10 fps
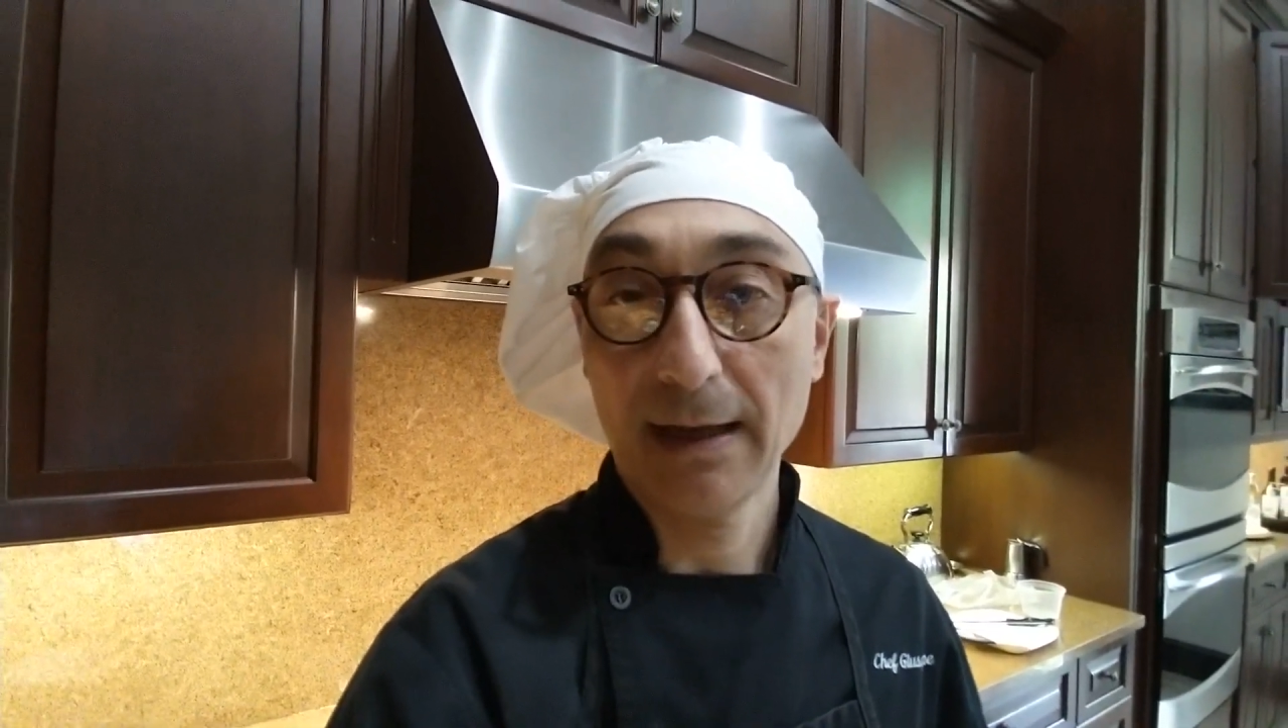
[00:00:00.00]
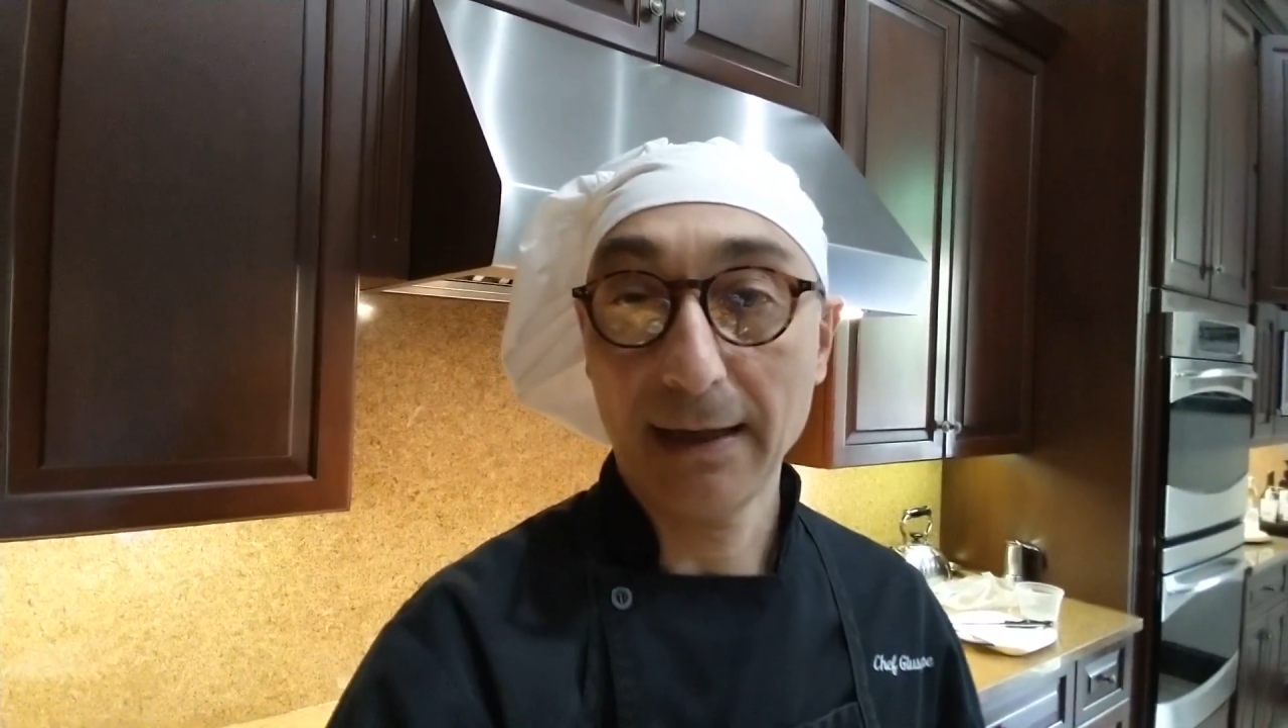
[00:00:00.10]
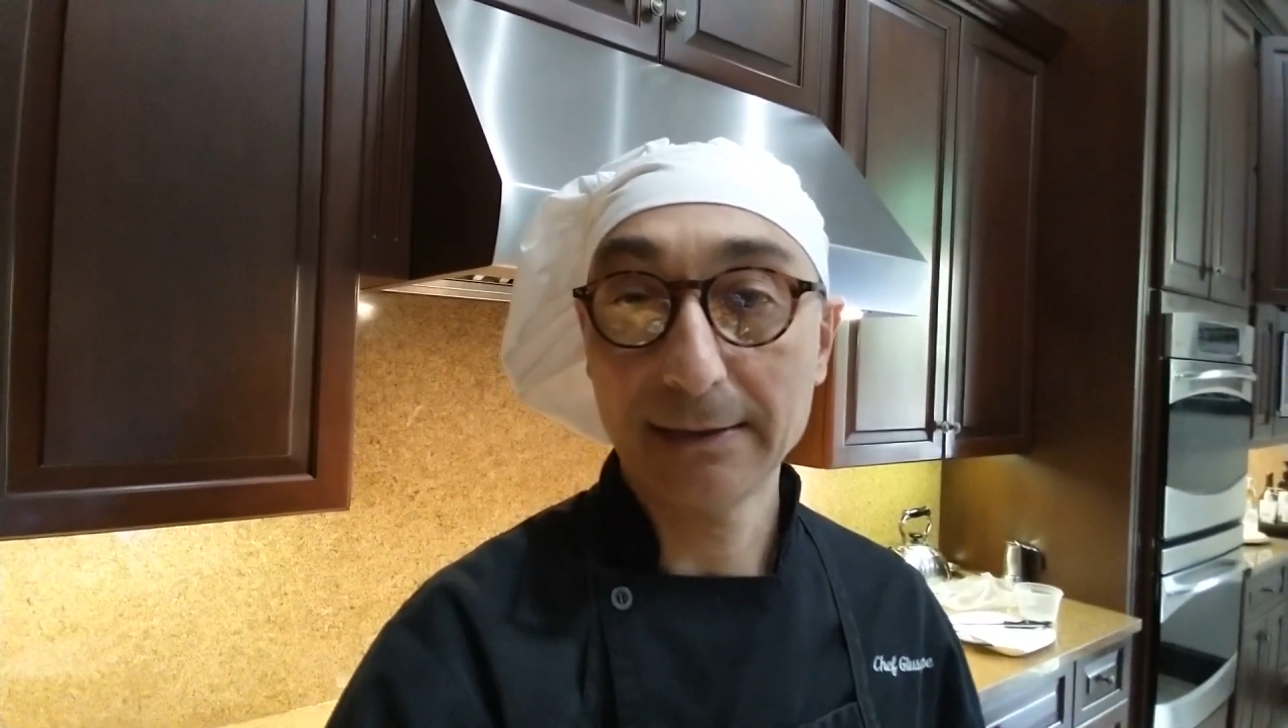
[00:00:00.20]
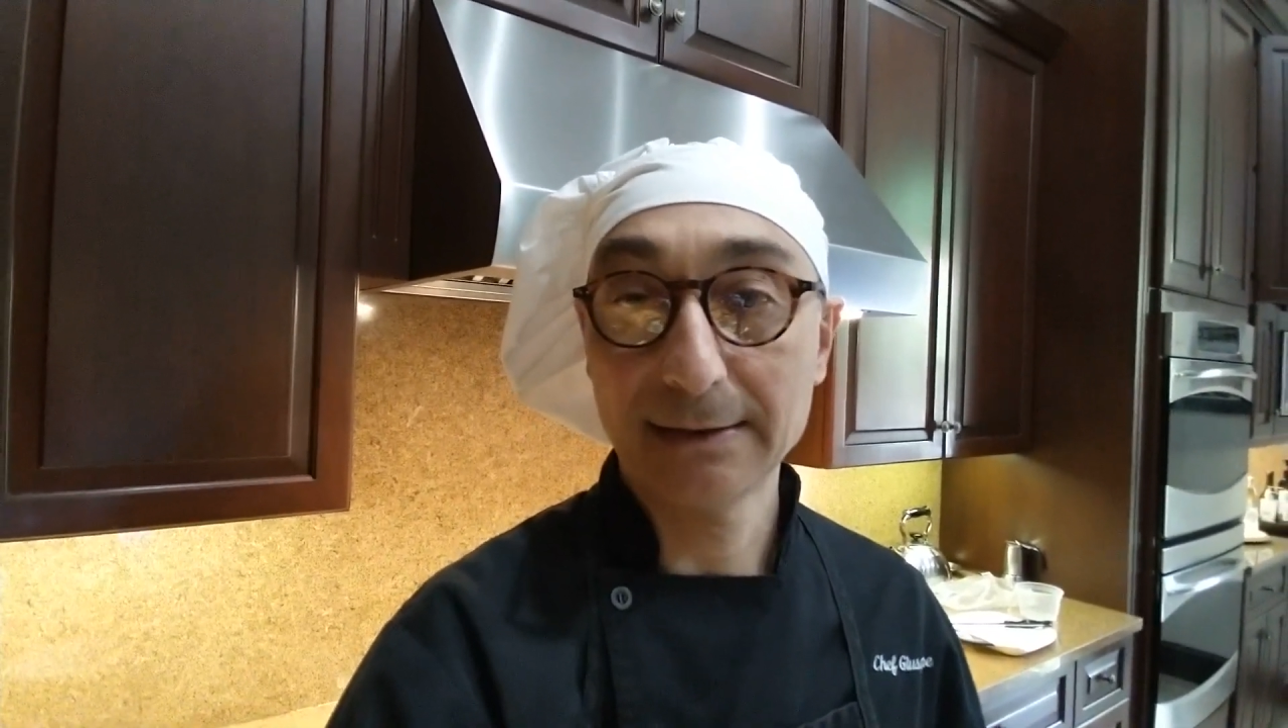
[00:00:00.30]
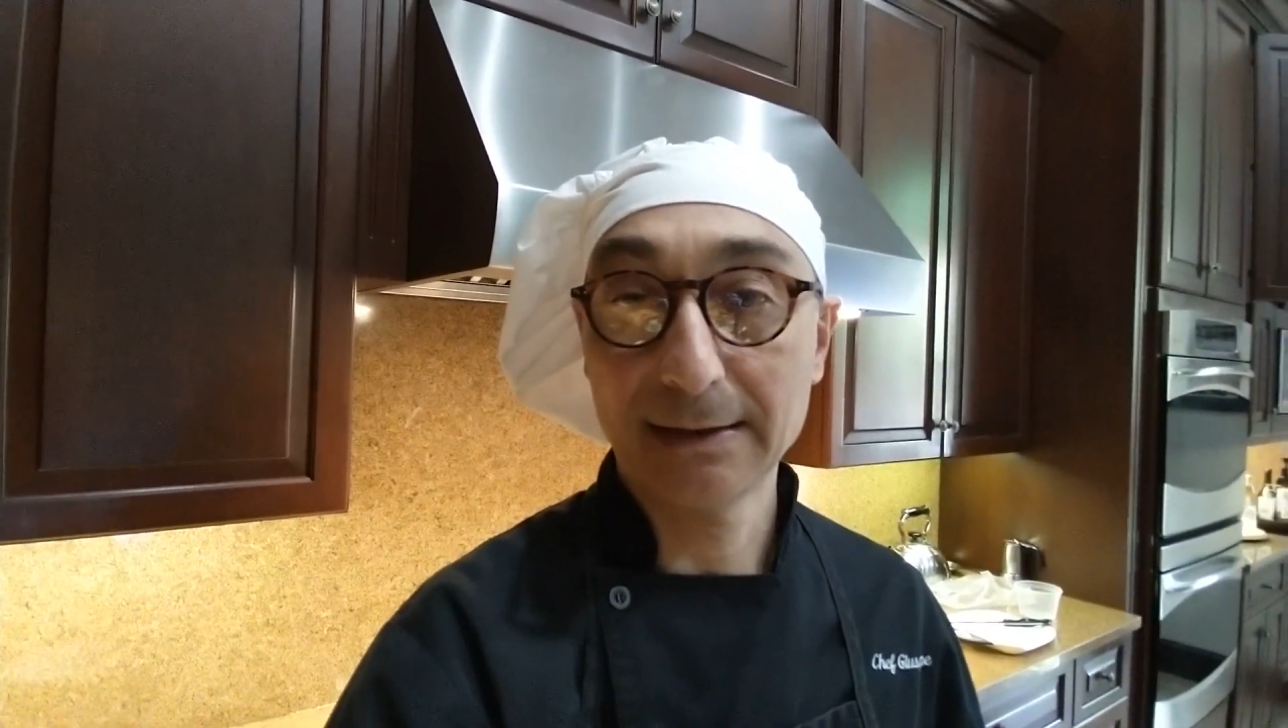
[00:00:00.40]

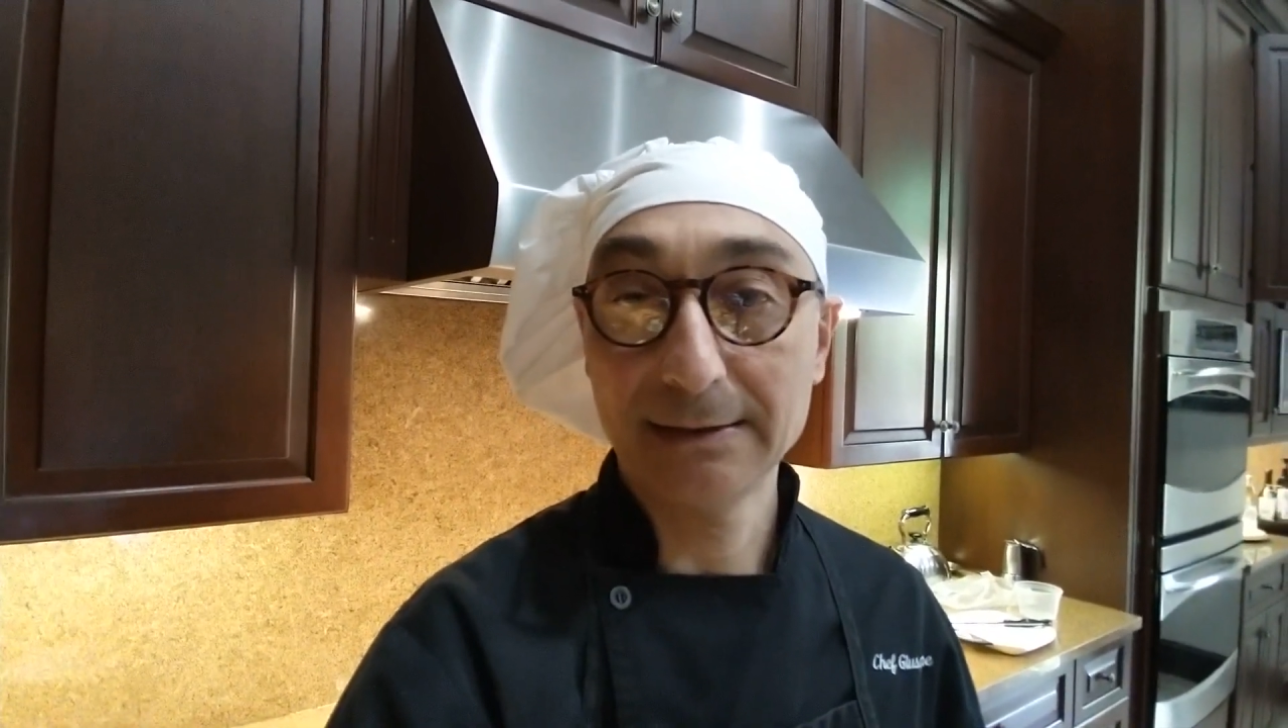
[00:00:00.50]
and the